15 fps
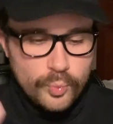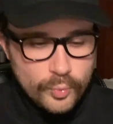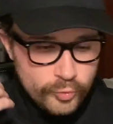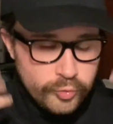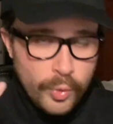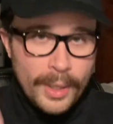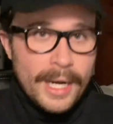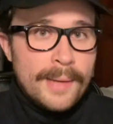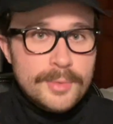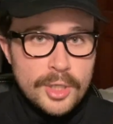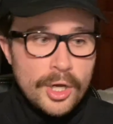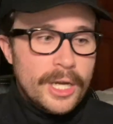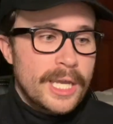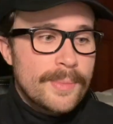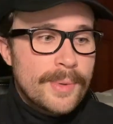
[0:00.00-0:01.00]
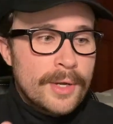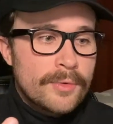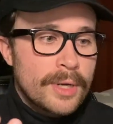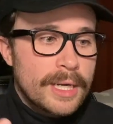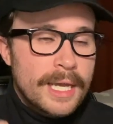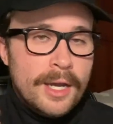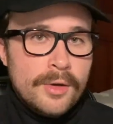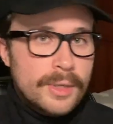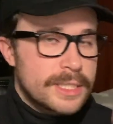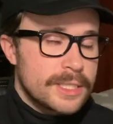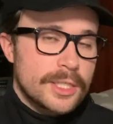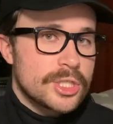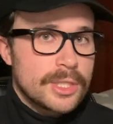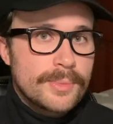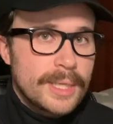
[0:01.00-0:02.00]
What I'm talking about right now
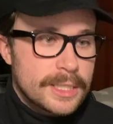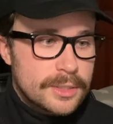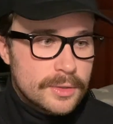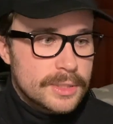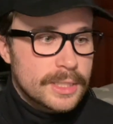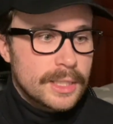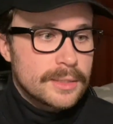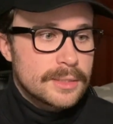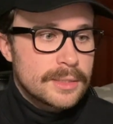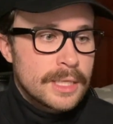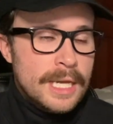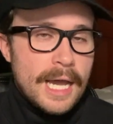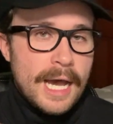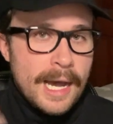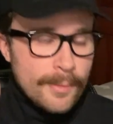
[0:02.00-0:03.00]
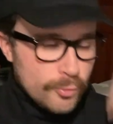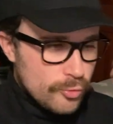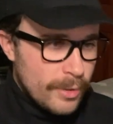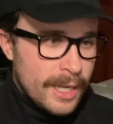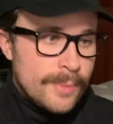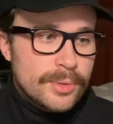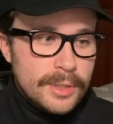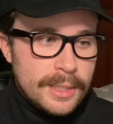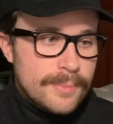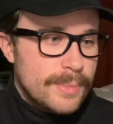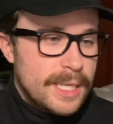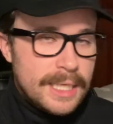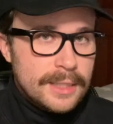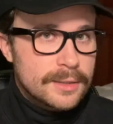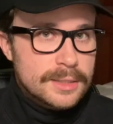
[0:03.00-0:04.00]
essentially makes no sense. I'm rambling
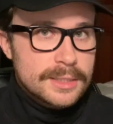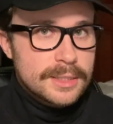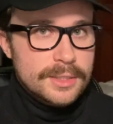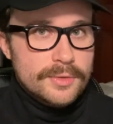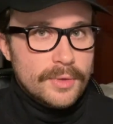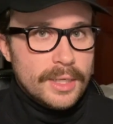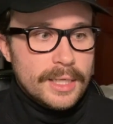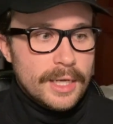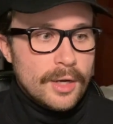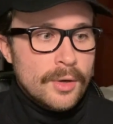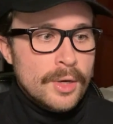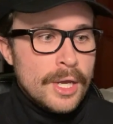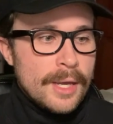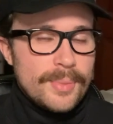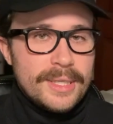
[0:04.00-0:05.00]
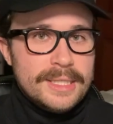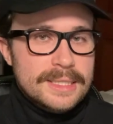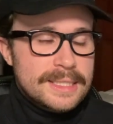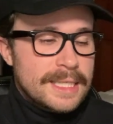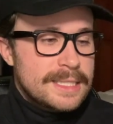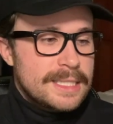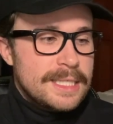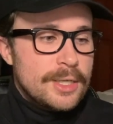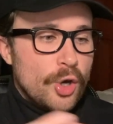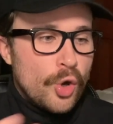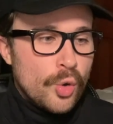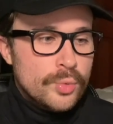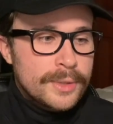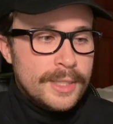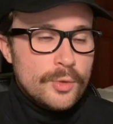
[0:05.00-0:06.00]
meaninglessness right now because that's the
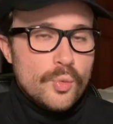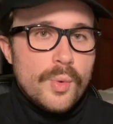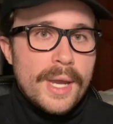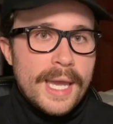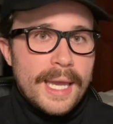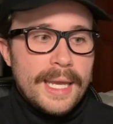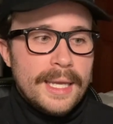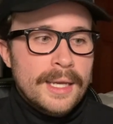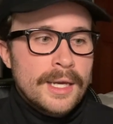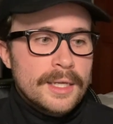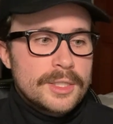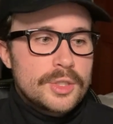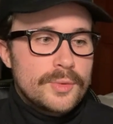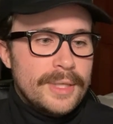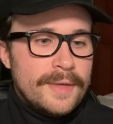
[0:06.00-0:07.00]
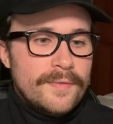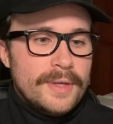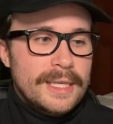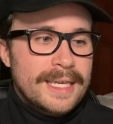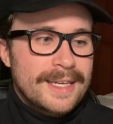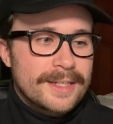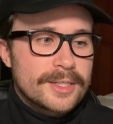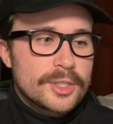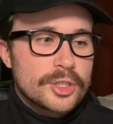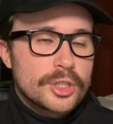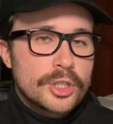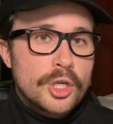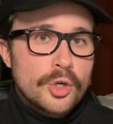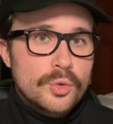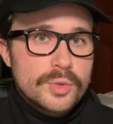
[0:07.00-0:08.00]
only way to even get
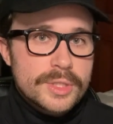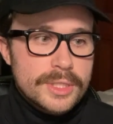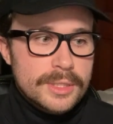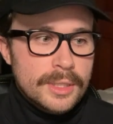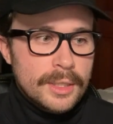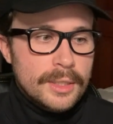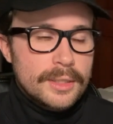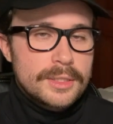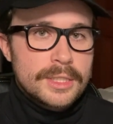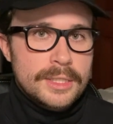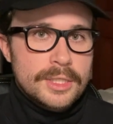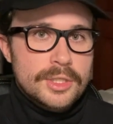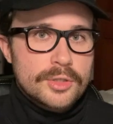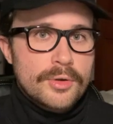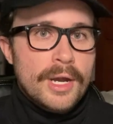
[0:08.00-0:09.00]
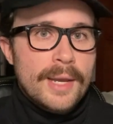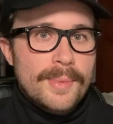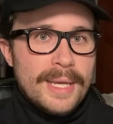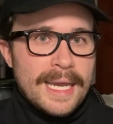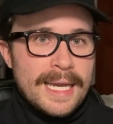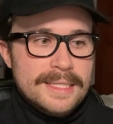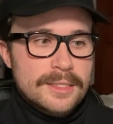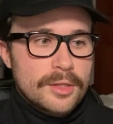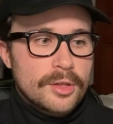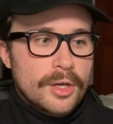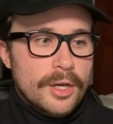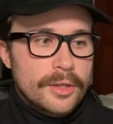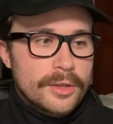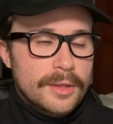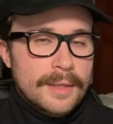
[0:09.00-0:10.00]
close to describing
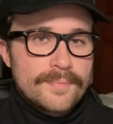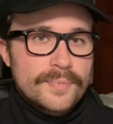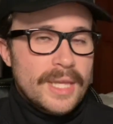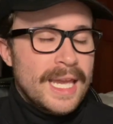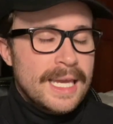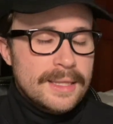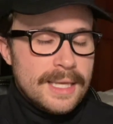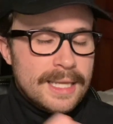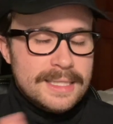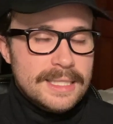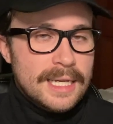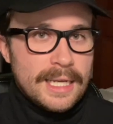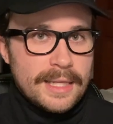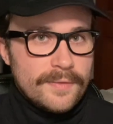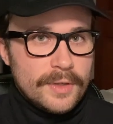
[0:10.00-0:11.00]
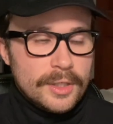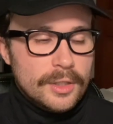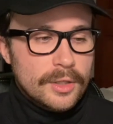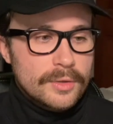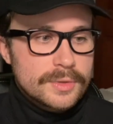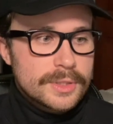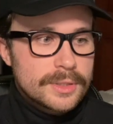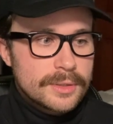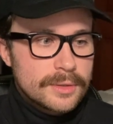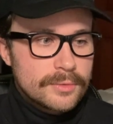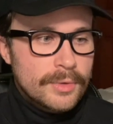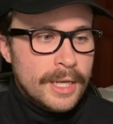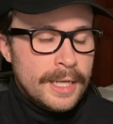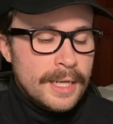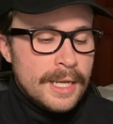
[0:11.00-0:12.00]
Azathoth, and that's not even close,
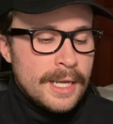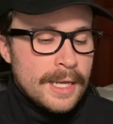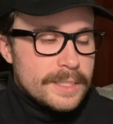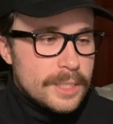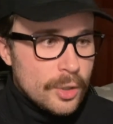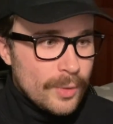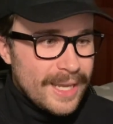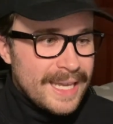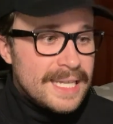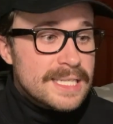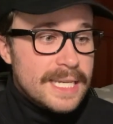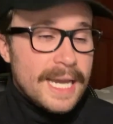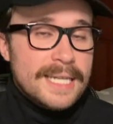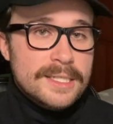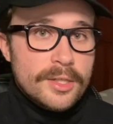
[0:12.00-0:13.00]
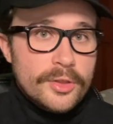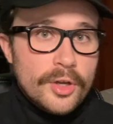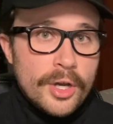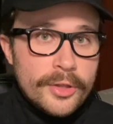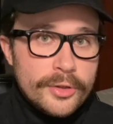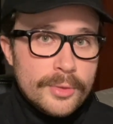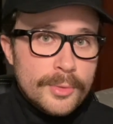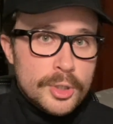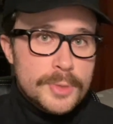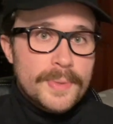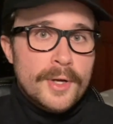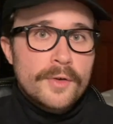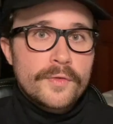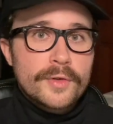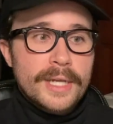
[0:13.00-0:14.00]
right? So is Azathoth the most
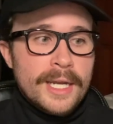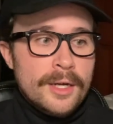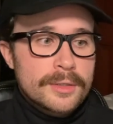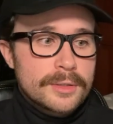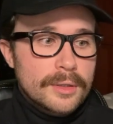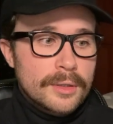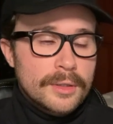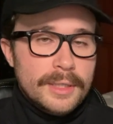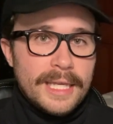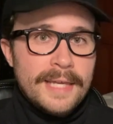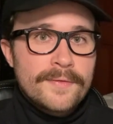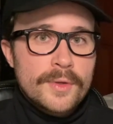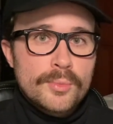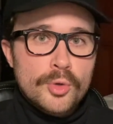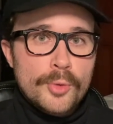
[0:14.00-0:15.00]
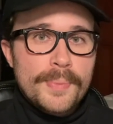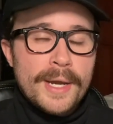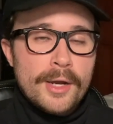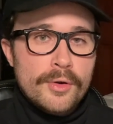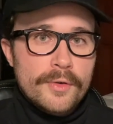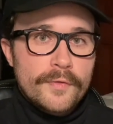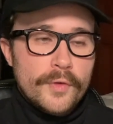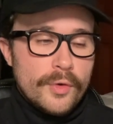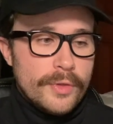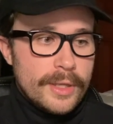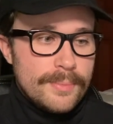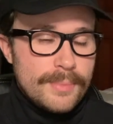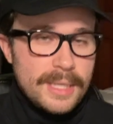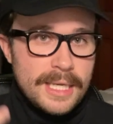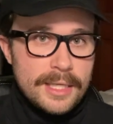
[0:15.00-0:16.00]
powerful character? Even more powerful
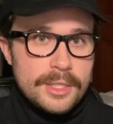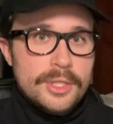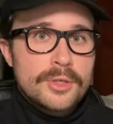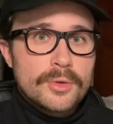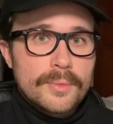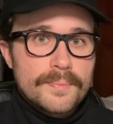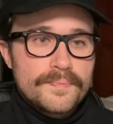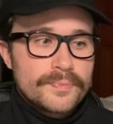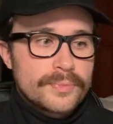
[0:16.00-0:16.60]
than me and you?